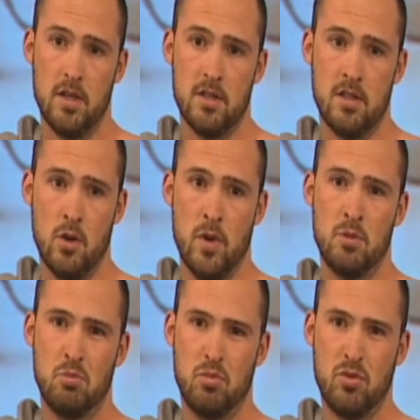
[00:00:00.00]
So
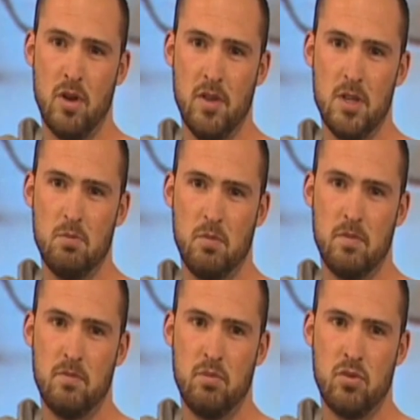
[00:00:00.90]
I think it's
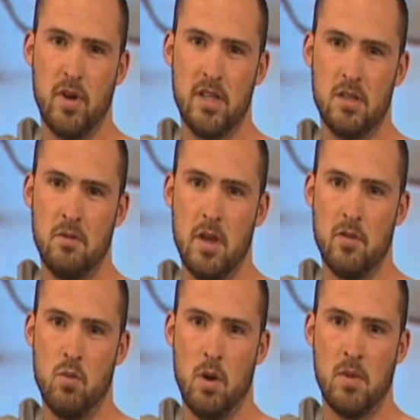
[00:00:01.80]
pretty severe
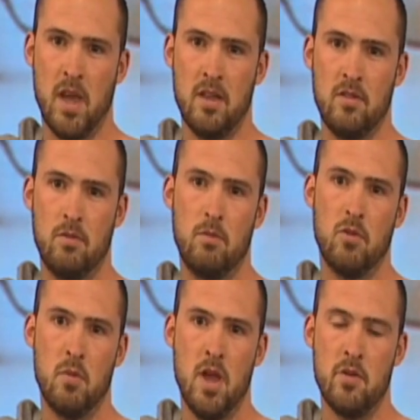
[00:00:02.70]
from what I'm getting
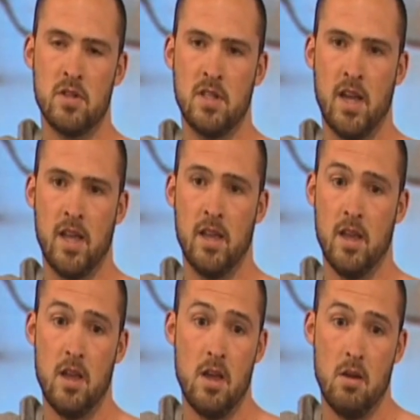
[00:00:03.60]
from hearing today,
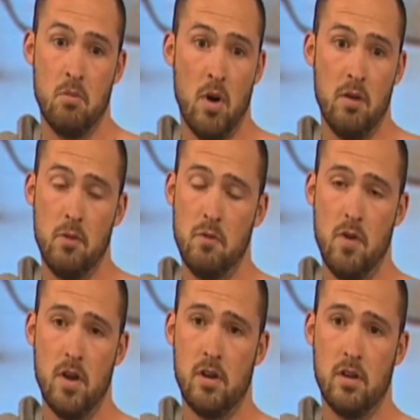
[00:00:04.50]
but I feel
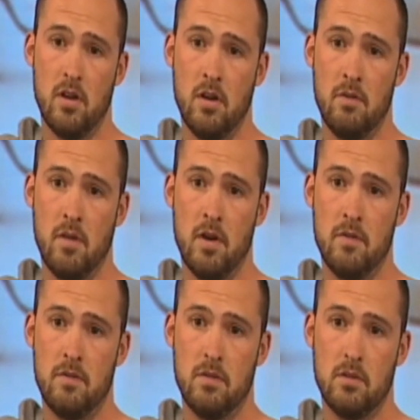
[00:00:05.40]
fine.
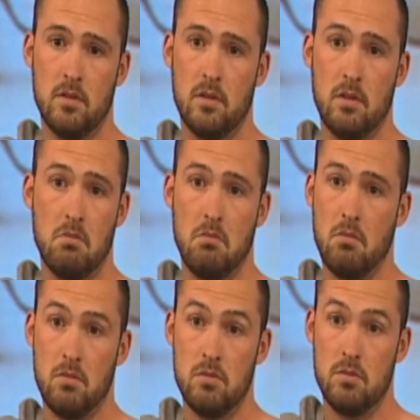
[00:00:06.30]
I've
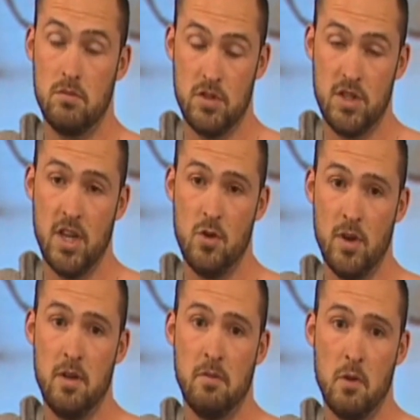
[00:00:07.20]

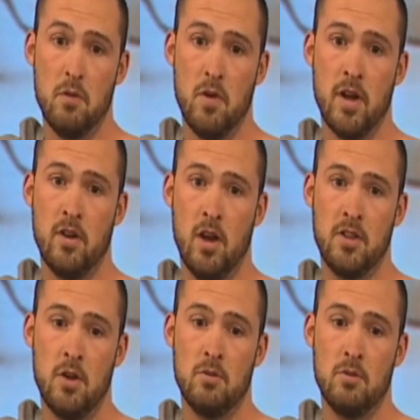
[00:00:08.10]
genuinely feel fine. I